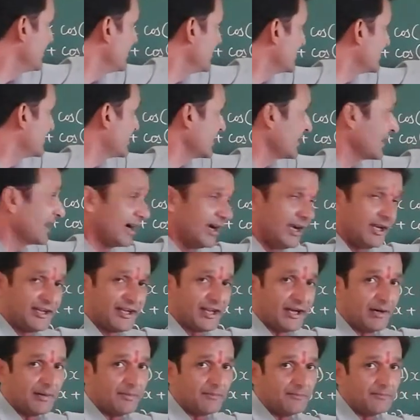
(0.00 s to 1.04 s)
single
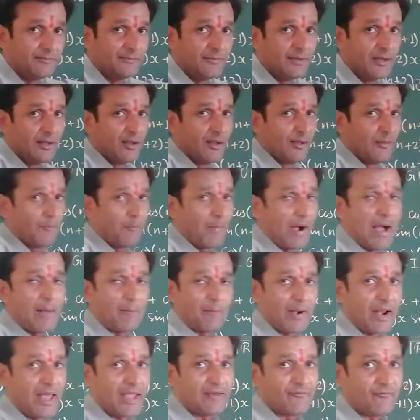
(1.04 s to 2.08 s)
term by
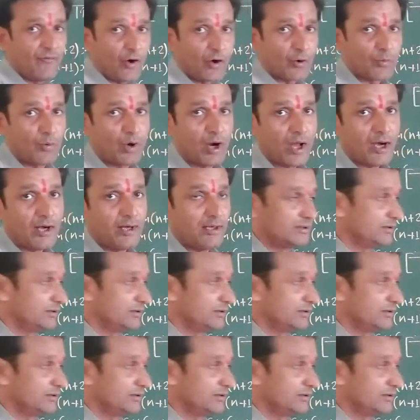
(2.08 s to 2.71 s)
applying formula.